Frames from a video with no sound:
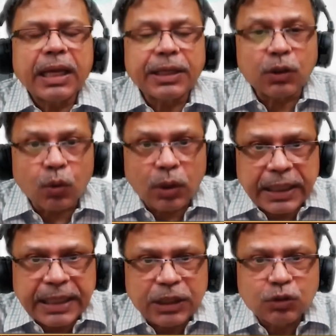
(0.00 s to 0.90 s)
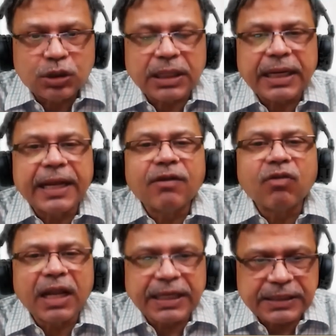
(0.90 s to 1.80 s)
Your intuition never
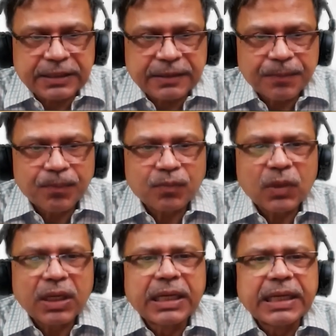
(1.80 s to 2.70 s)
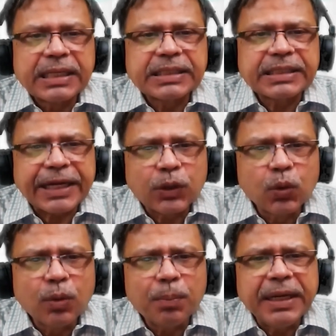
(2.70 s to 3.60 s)
lies.
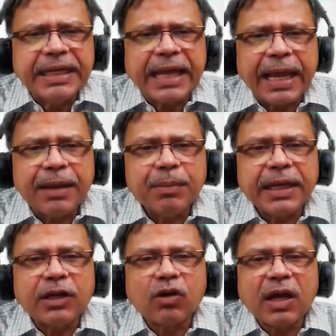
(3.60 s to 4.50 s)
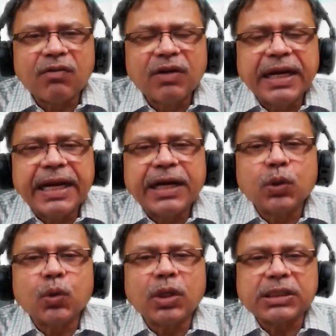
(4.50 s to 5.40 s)
Schedule me time in your everyday
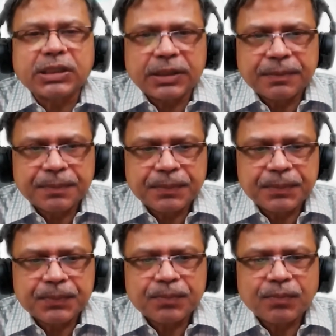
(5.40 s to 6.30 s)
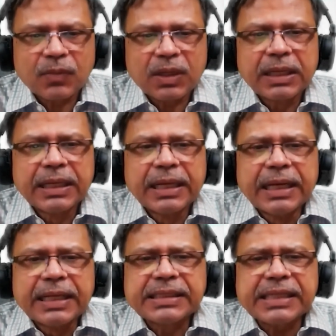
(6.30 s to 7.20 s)
to-do list.
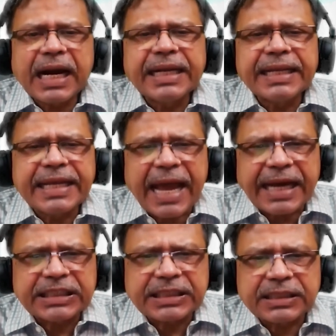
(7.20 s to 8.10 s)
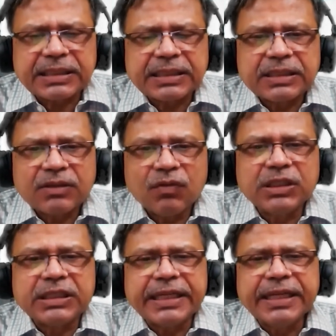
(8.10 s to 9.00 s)
Start taking actions
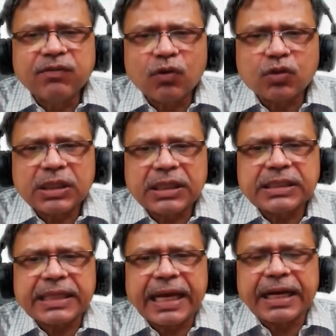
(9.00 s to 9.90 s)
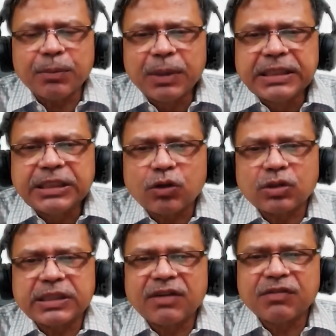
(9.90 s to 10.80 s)
which reinforces and rebuilds your
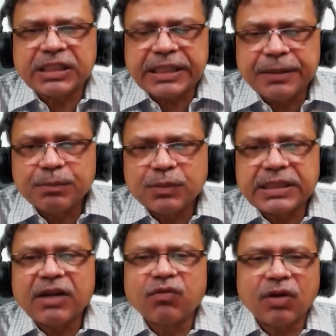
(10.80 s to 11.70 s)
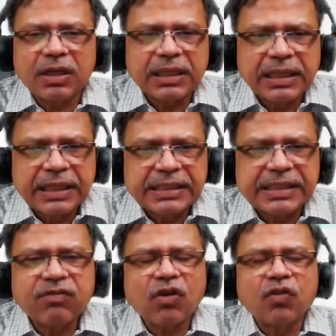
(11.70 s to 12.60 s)
self-esteem, self-worth,
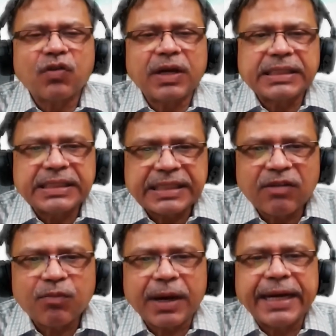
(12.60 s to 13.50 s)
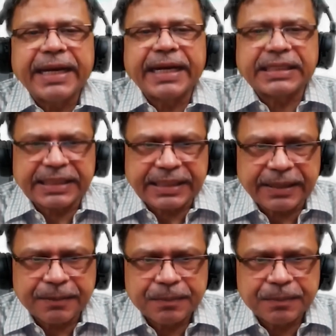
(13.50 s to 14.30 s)
self-confidence, self-pride, etc.